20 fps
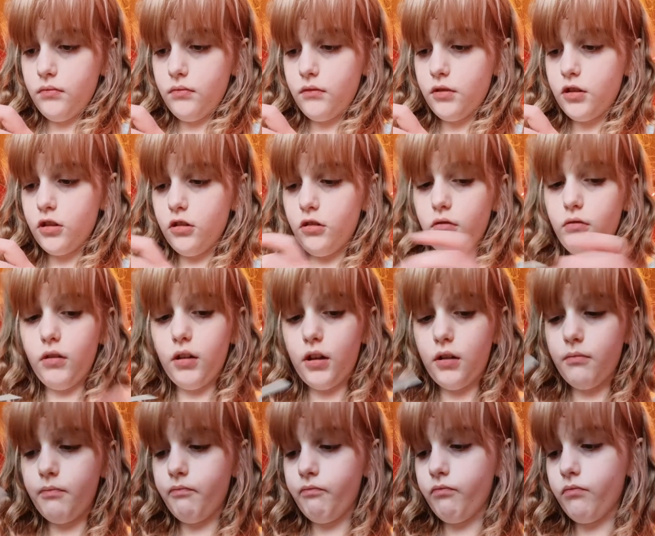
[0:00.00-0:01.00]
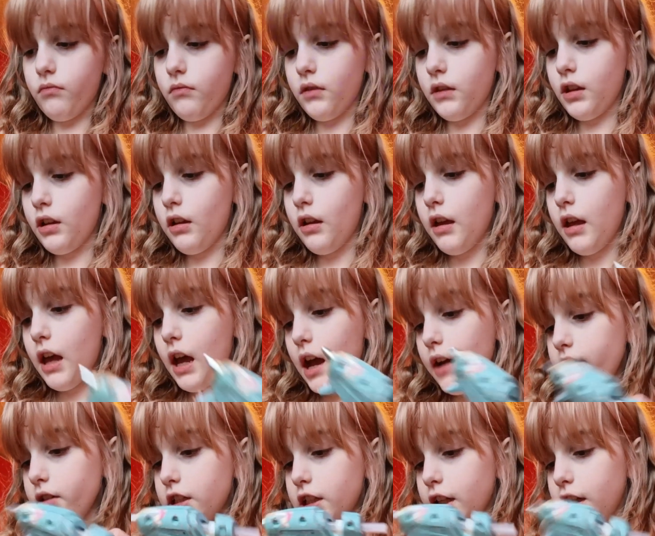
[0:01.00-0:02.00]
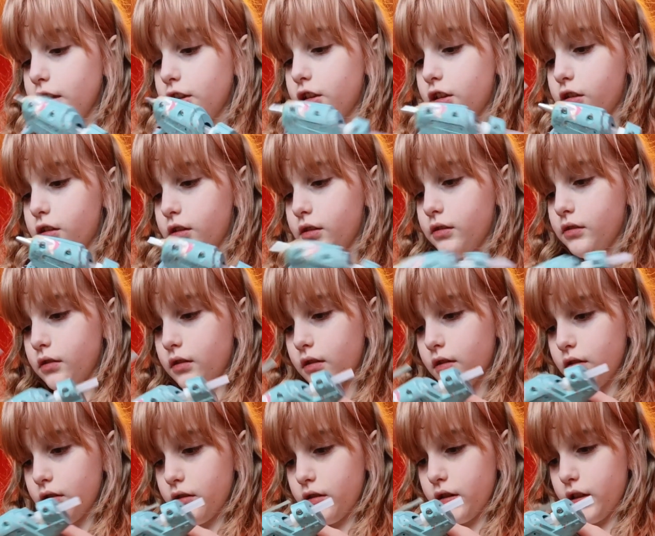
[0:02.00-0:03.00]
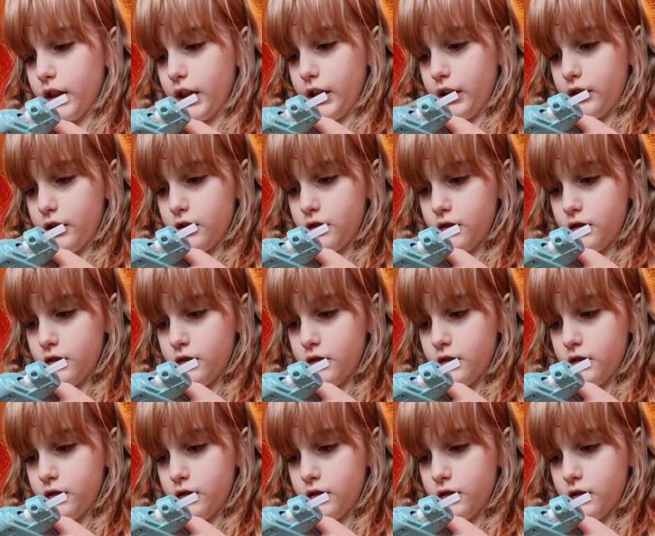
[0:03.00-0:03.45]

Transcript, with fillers: So yeah, ever since, like,